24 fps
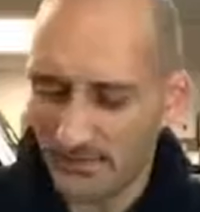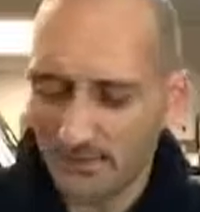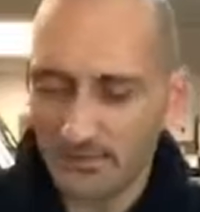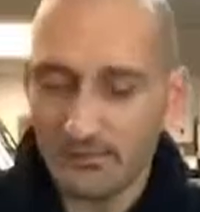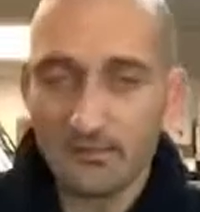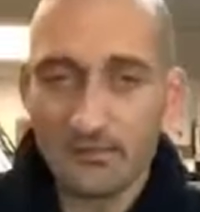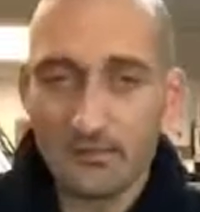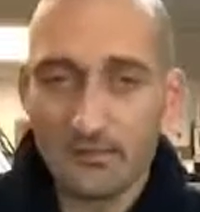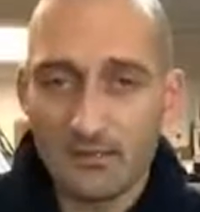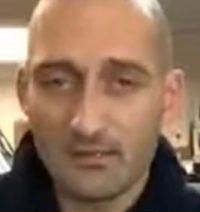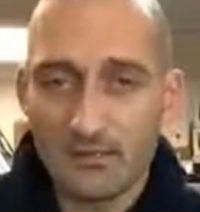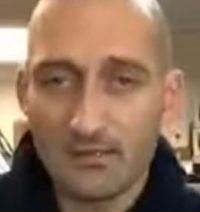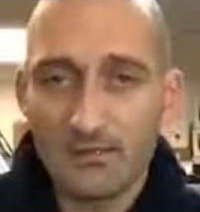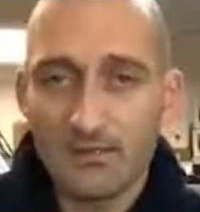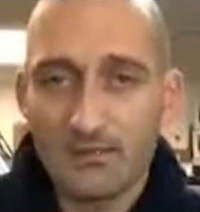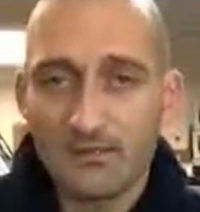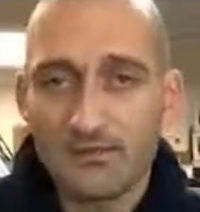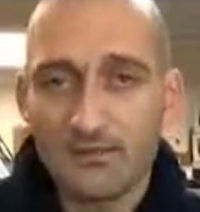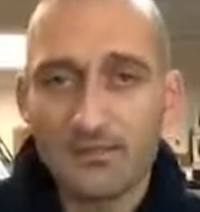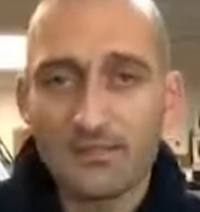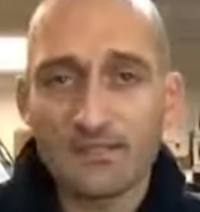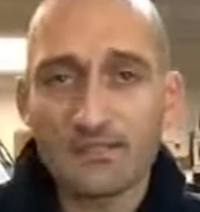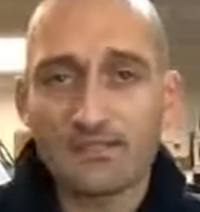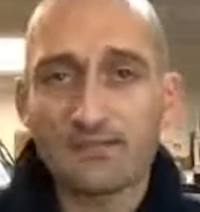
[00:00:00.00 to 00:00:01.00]
but
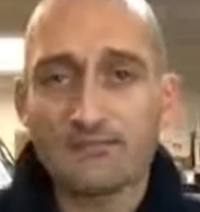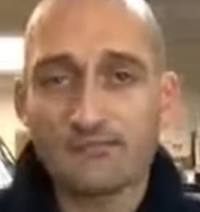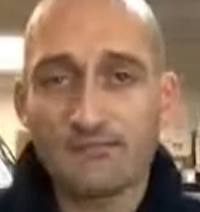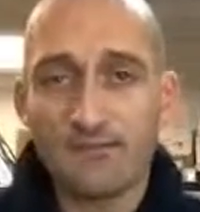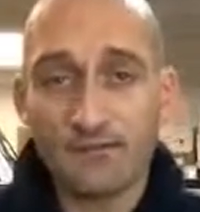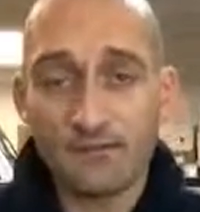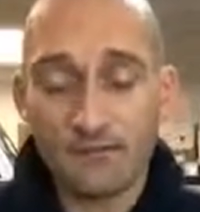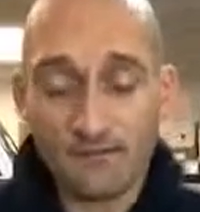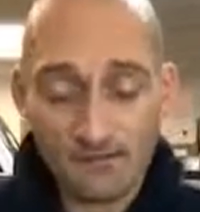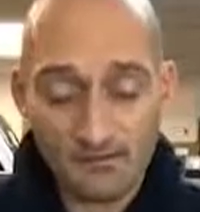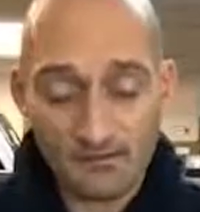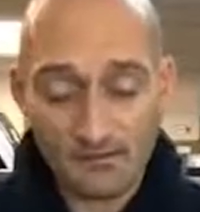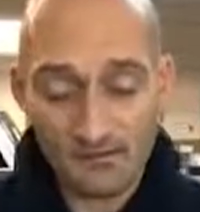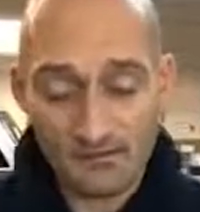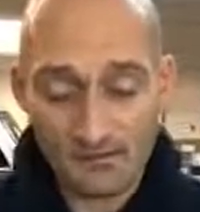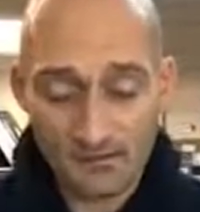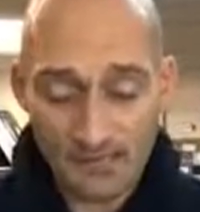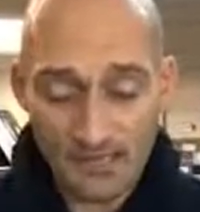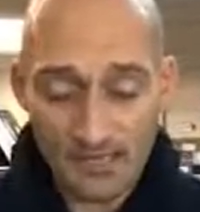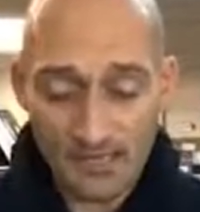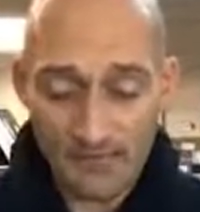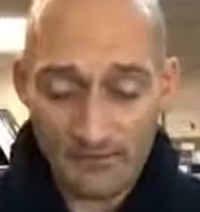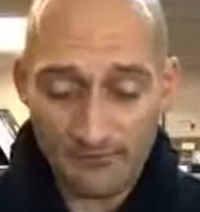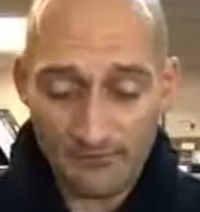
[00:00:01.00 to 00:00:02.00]
this is very
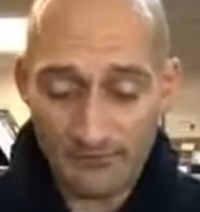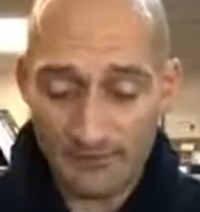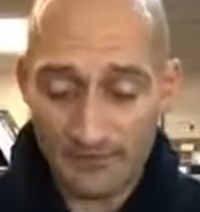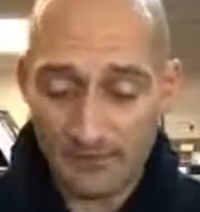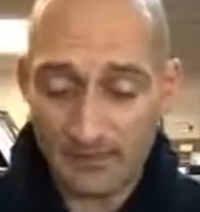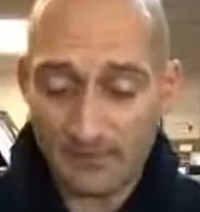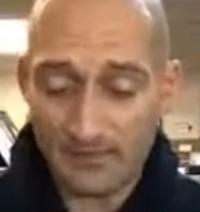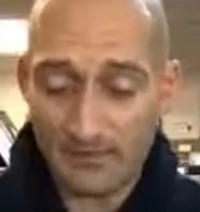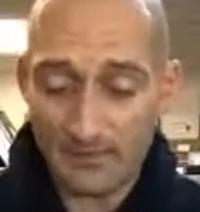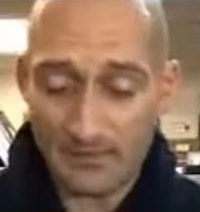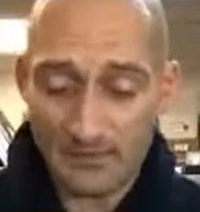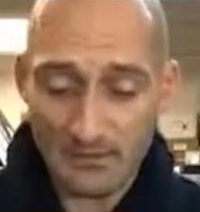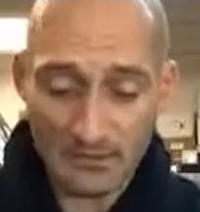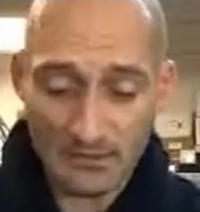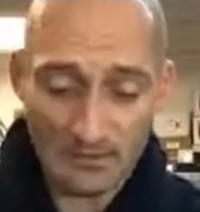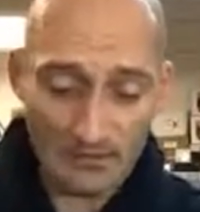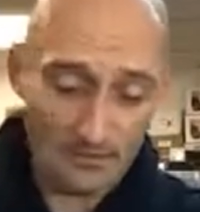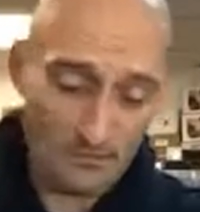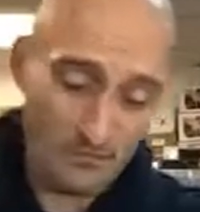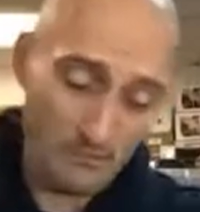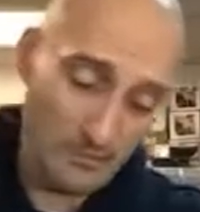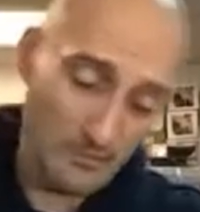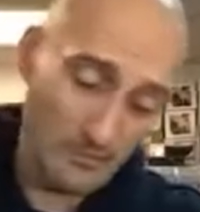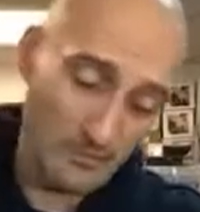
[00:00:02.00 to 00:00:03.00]
carefully
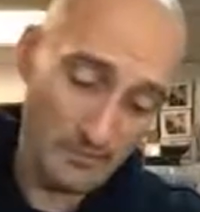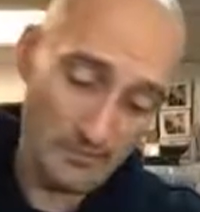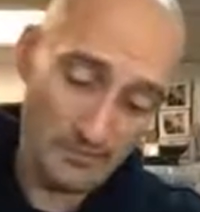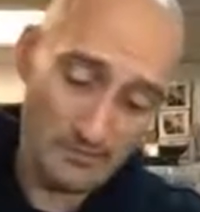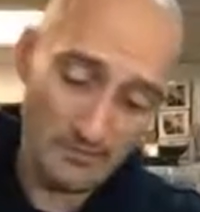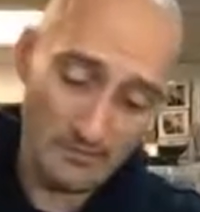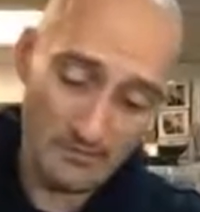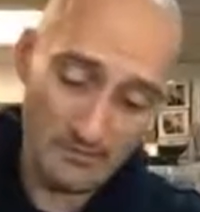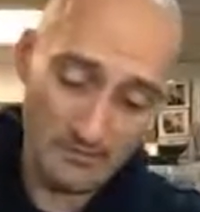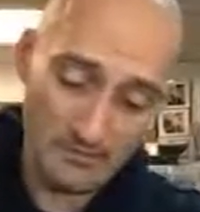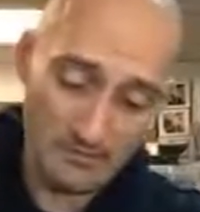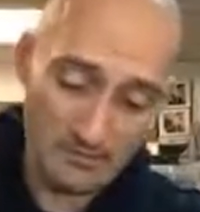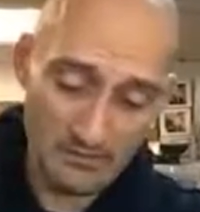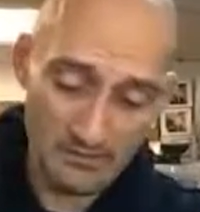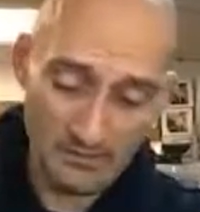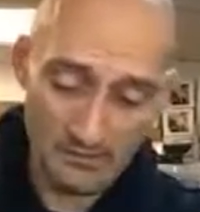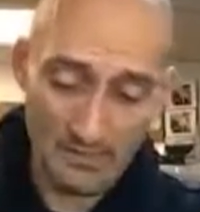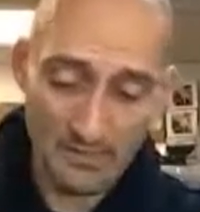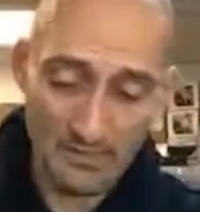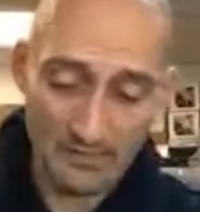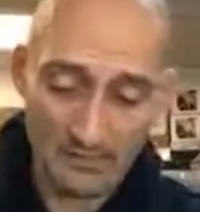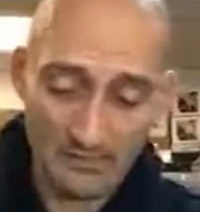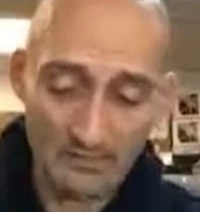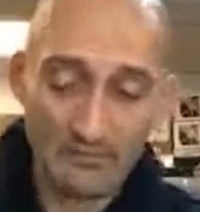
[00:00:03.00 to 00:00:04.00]
purpose
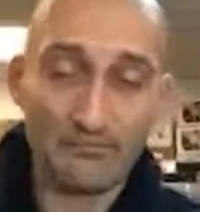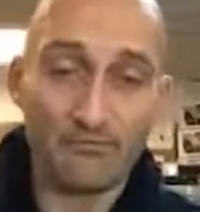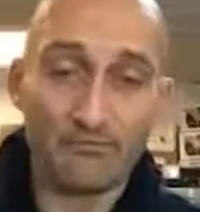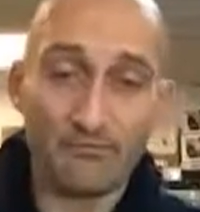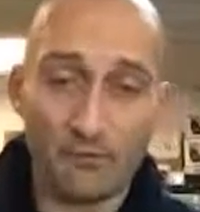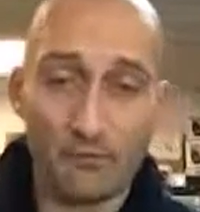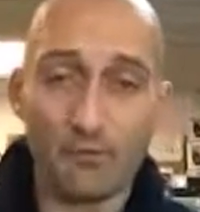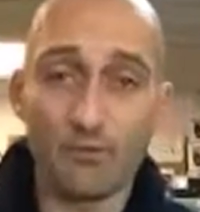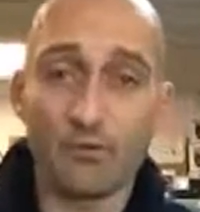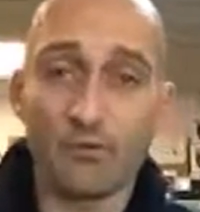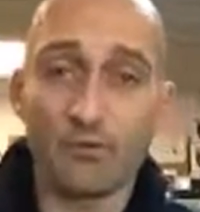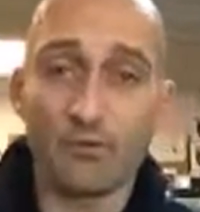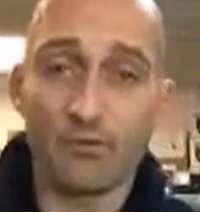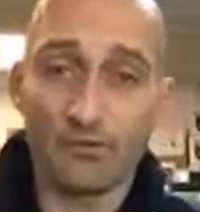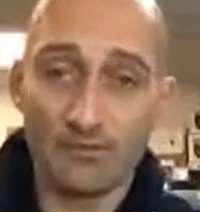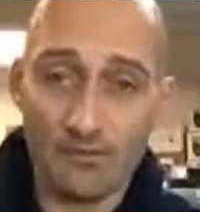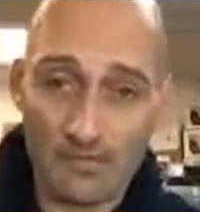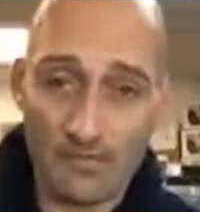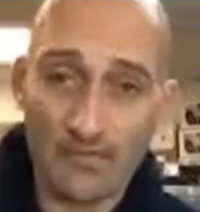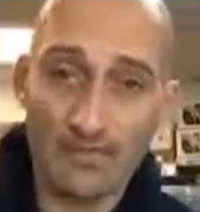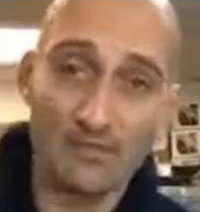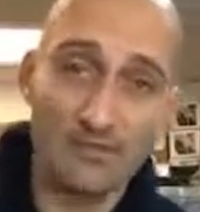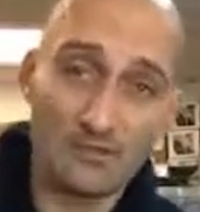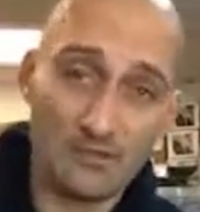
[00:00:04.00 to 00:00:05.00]
designed for
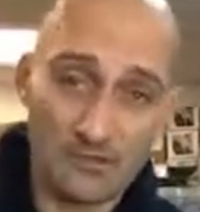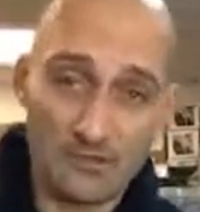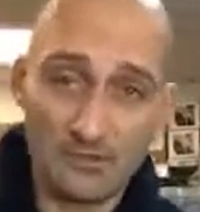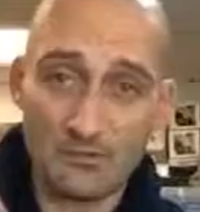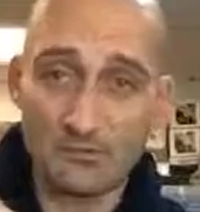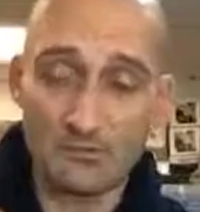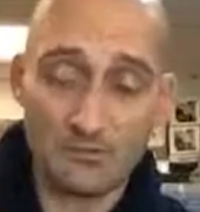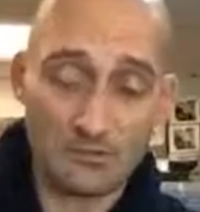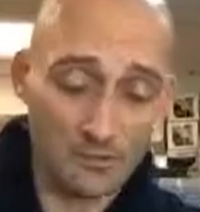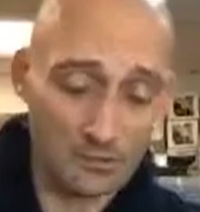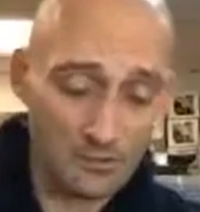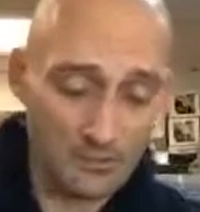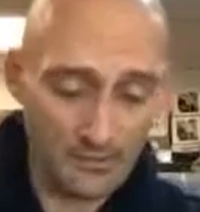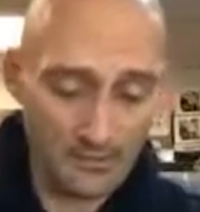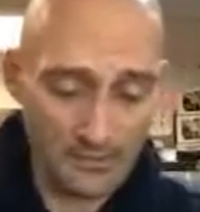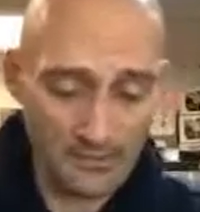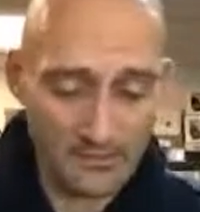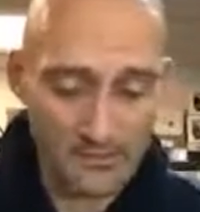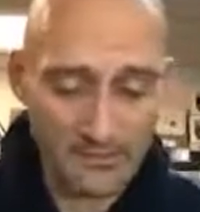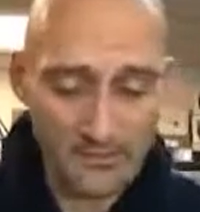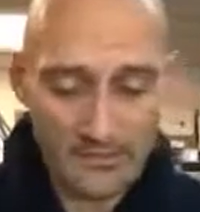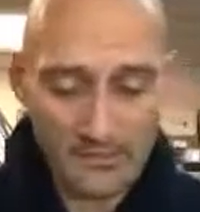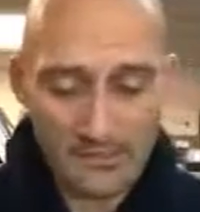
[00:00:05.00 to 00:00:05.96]
the In the News trick.